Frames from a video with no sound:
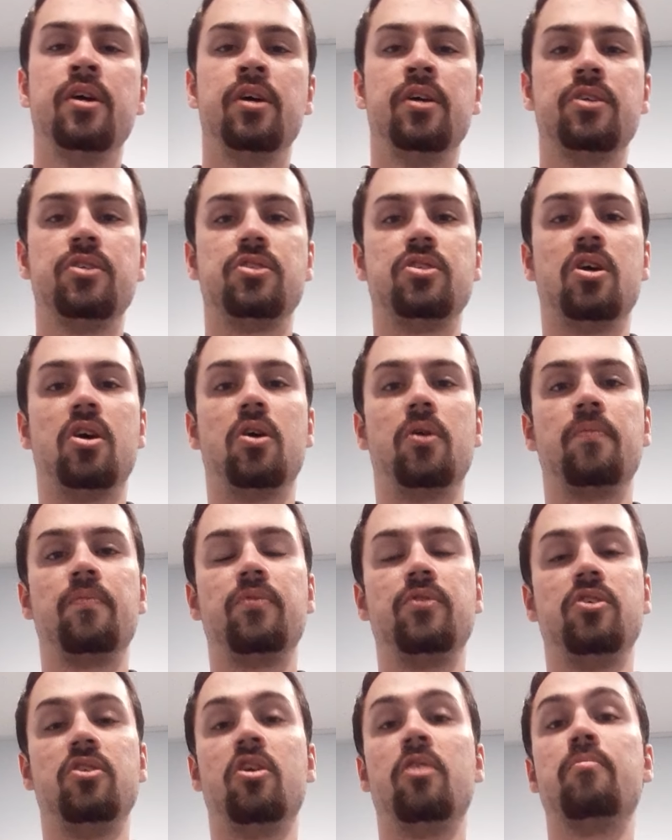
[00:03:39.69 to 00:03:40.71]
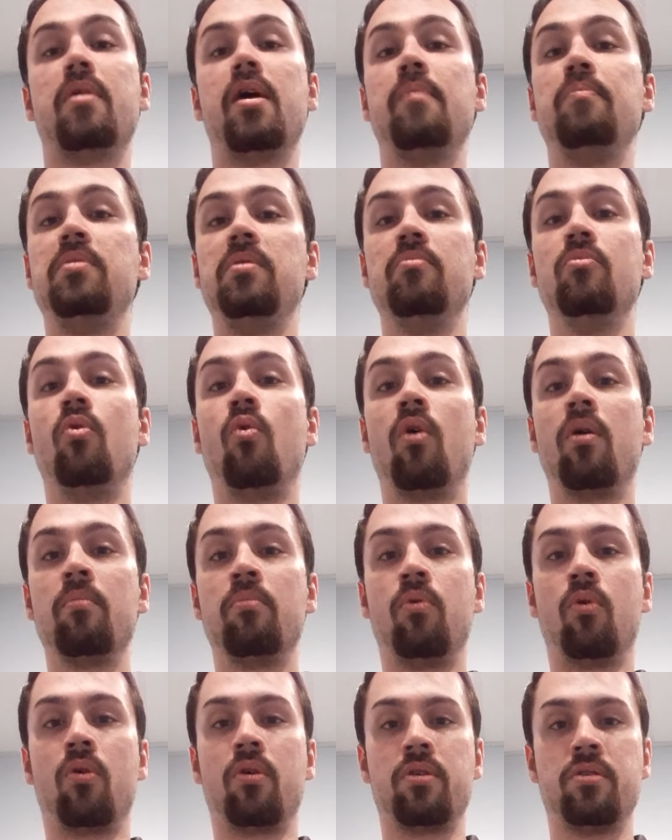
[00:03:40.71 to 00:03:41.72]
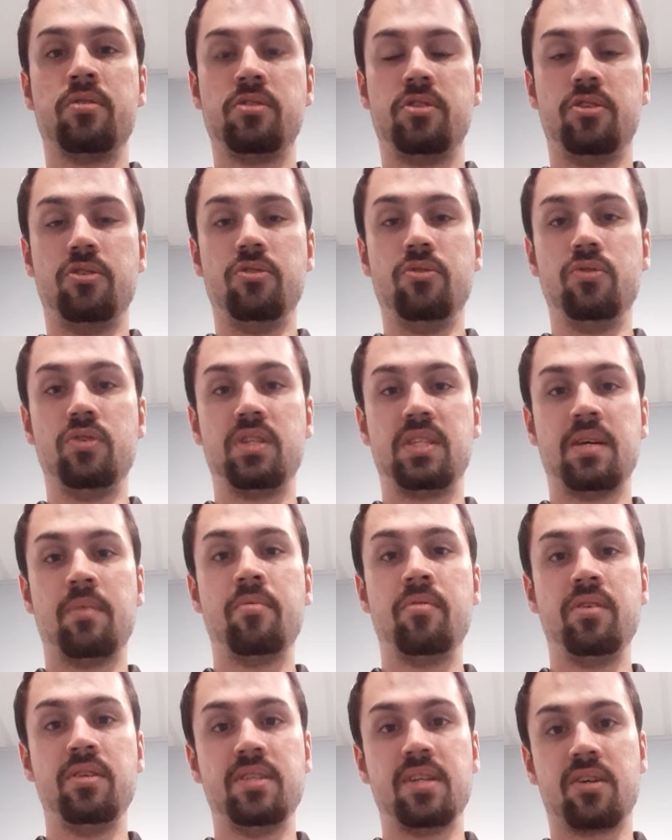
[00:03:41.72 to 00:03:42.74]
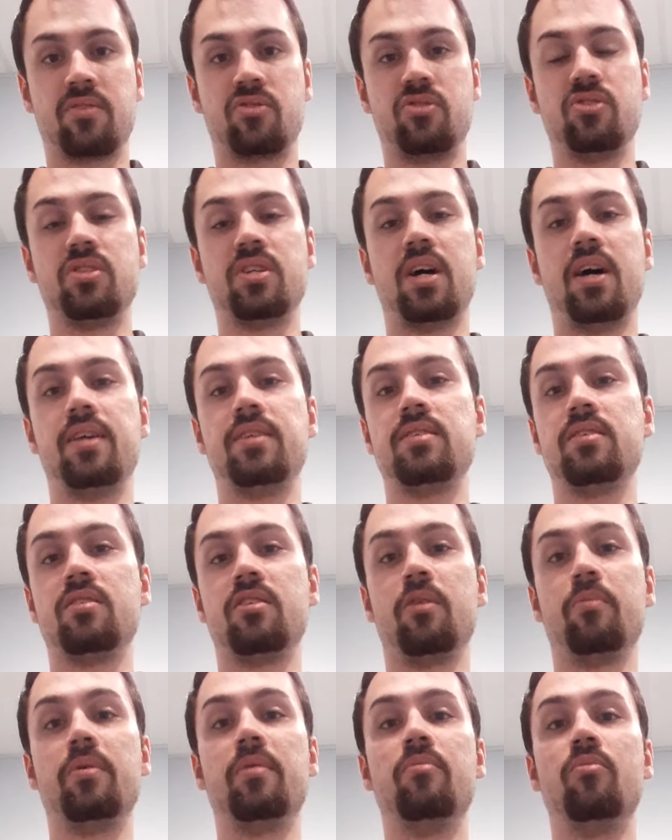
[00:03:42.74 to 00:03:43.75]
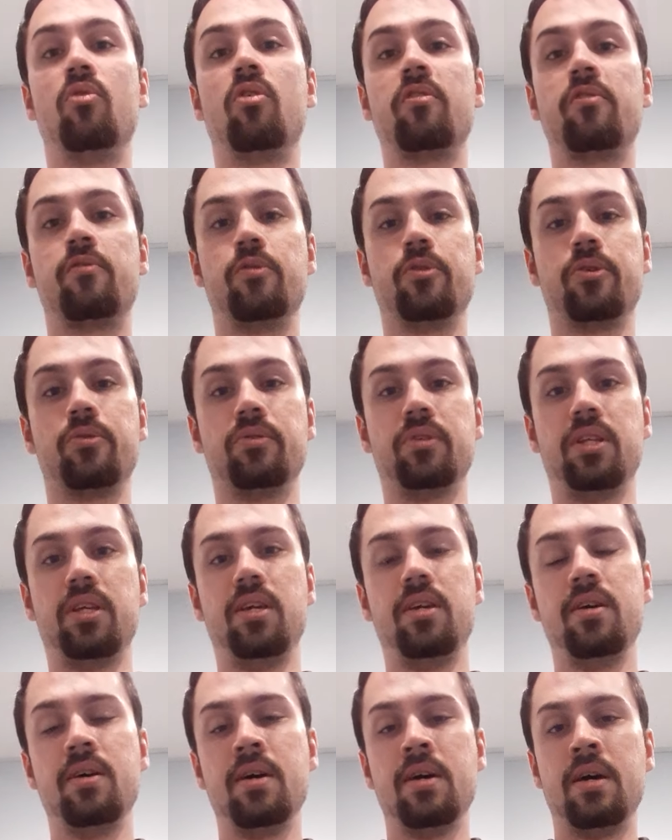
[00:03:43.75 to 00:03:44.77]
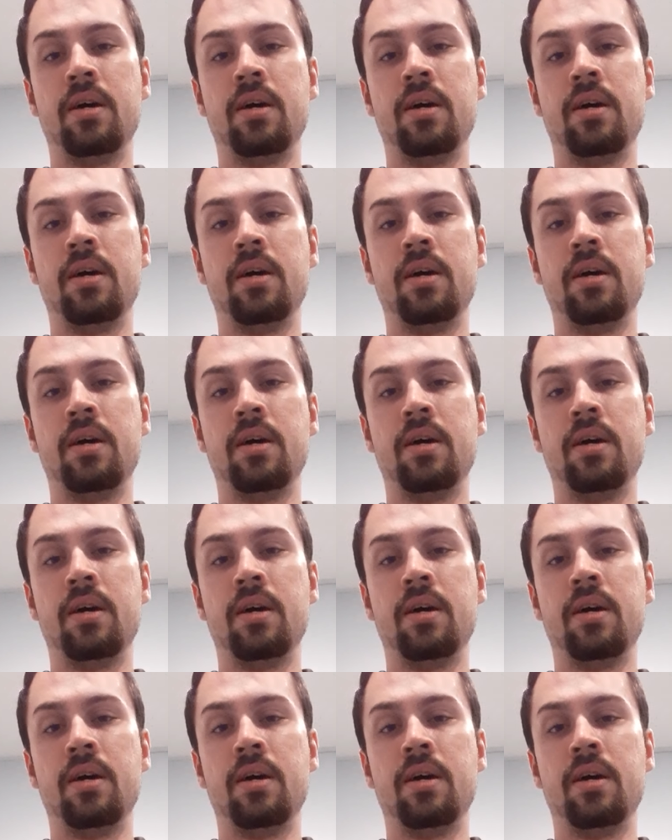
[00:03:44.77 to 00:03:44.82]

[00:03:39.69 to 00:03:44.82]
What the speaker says: So, it might be more important to do some of these exercises a little bit more frequently,